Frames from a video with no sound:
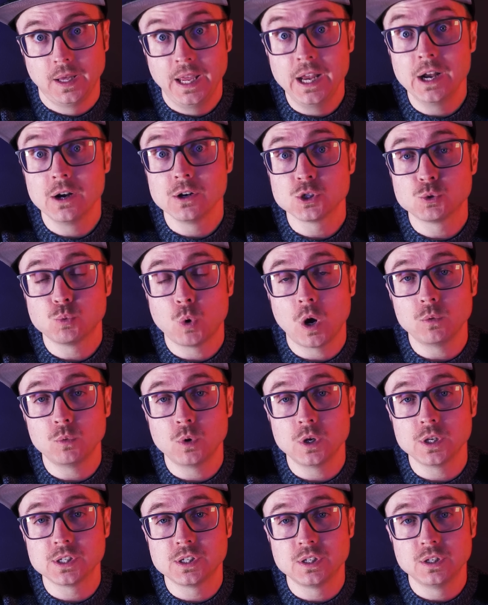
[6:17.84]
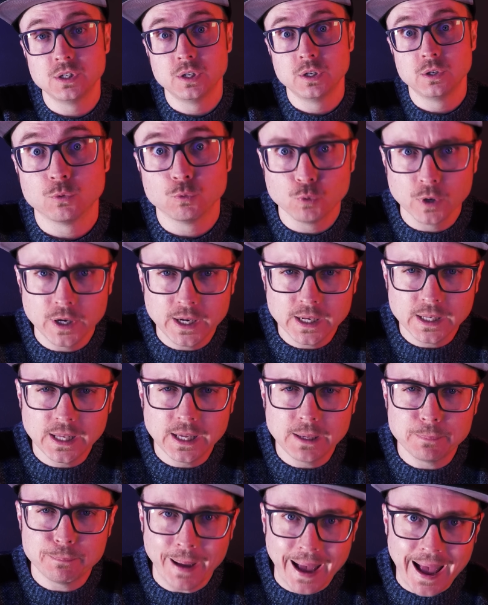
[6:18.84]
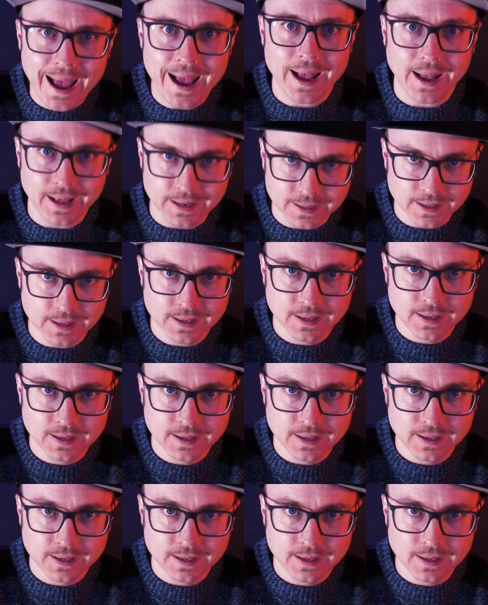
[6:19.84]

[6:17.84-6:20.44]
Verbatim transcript: Here's what was really bad.